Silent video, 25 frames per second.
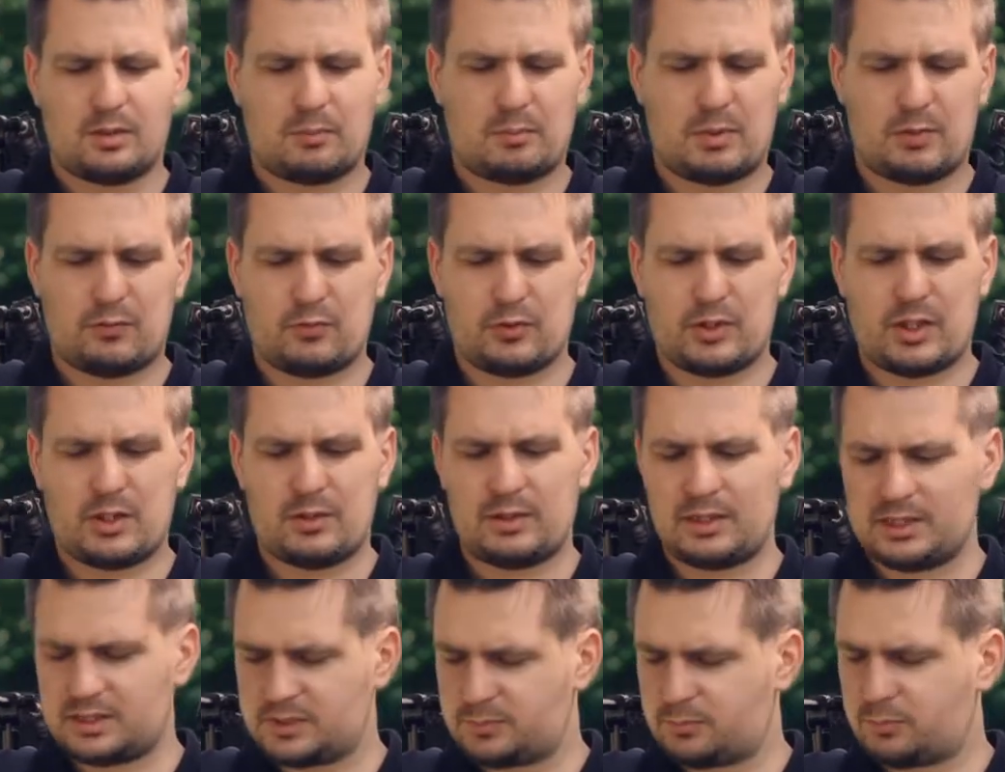But for now,
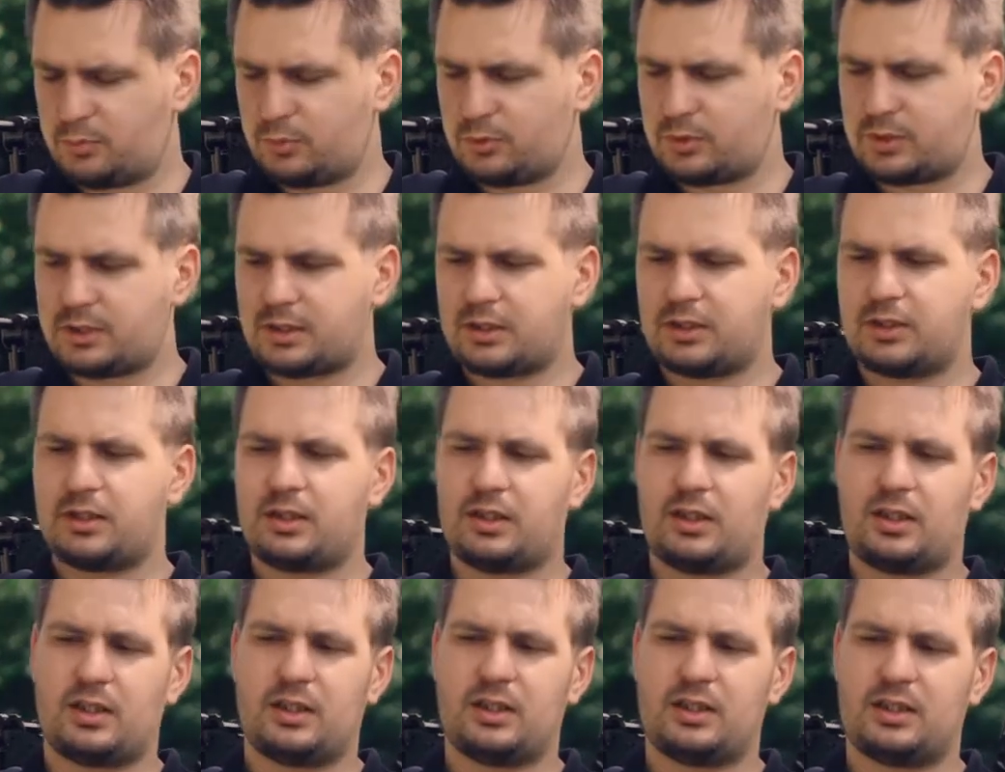let's put
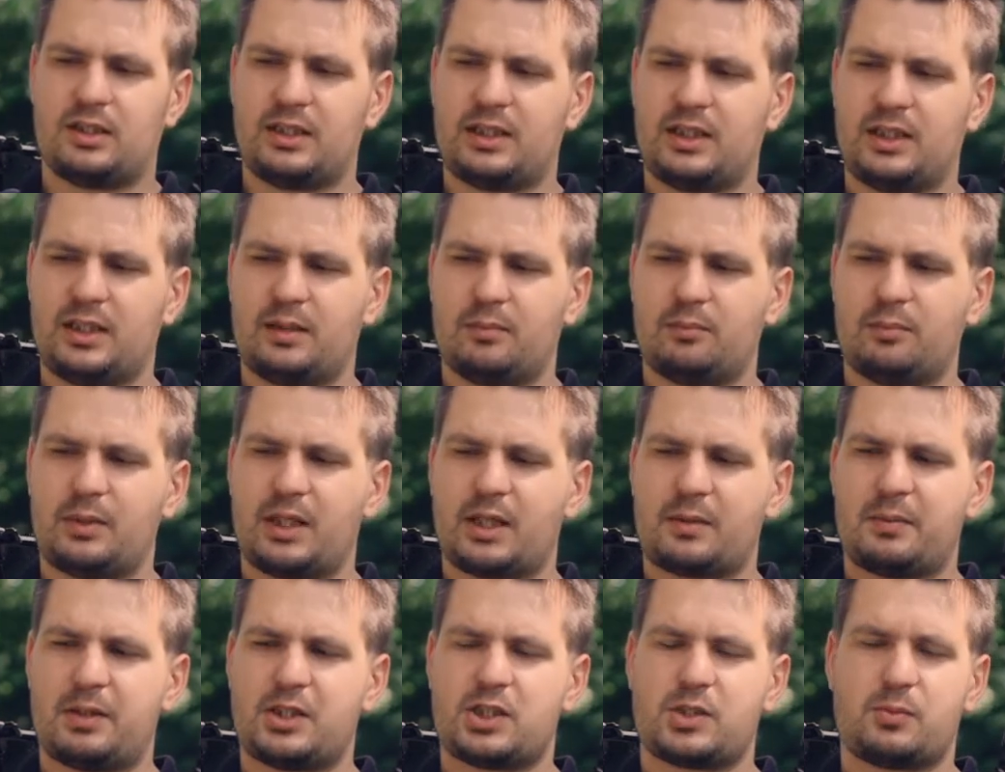the
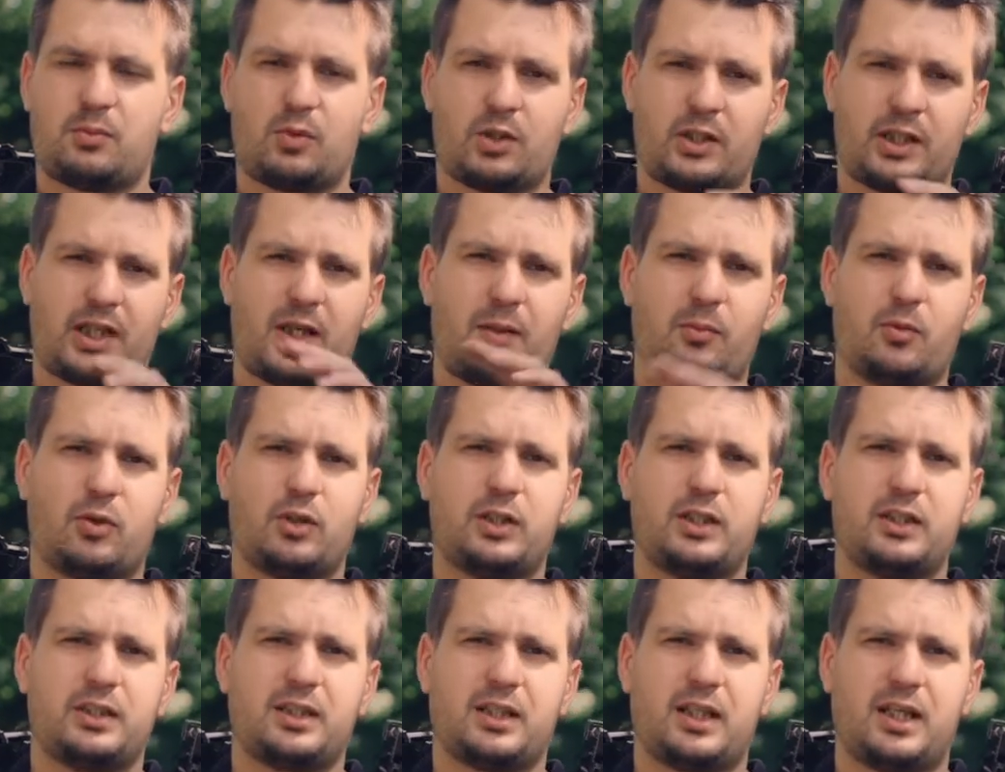Blackmagic Pocket camera
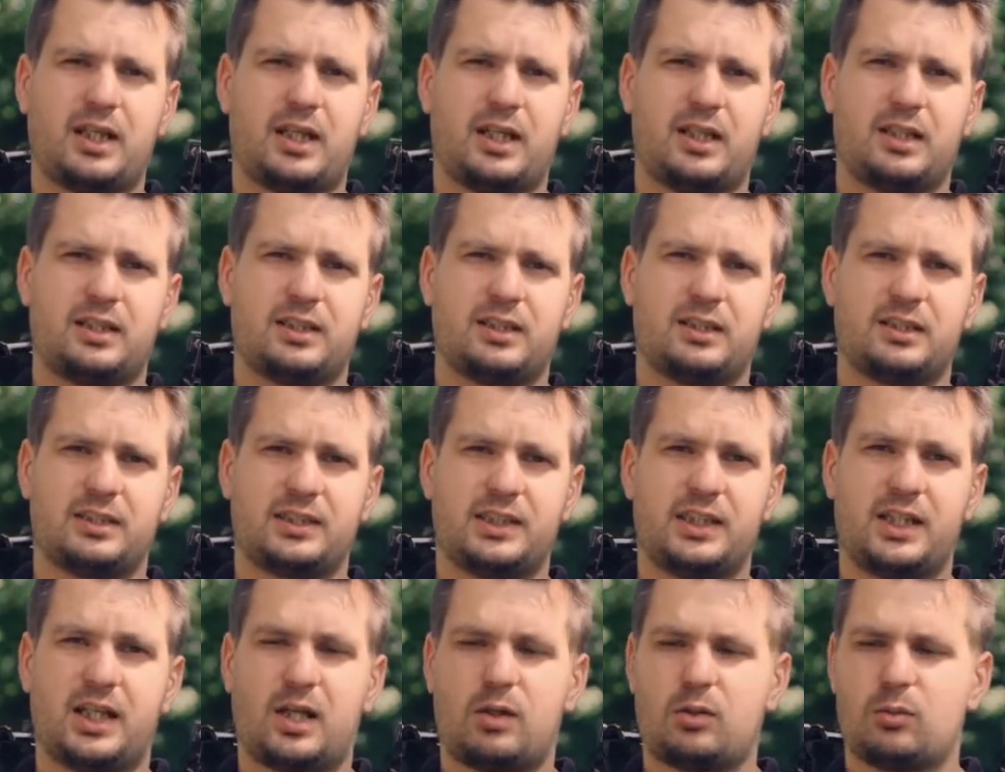on it and
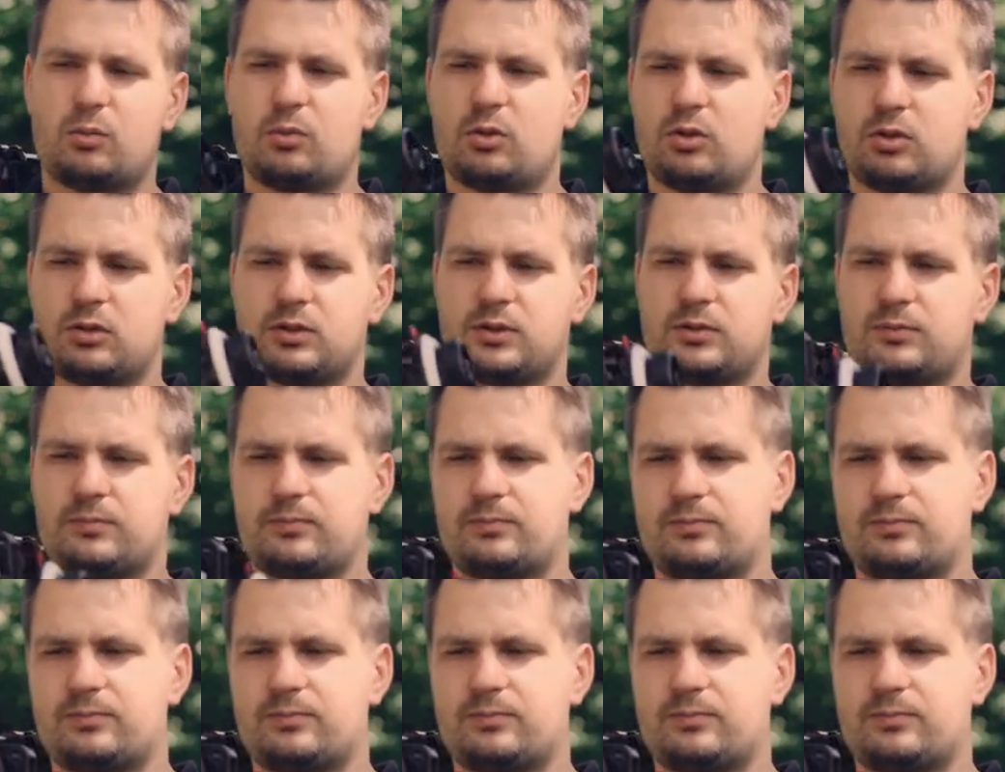see how it works.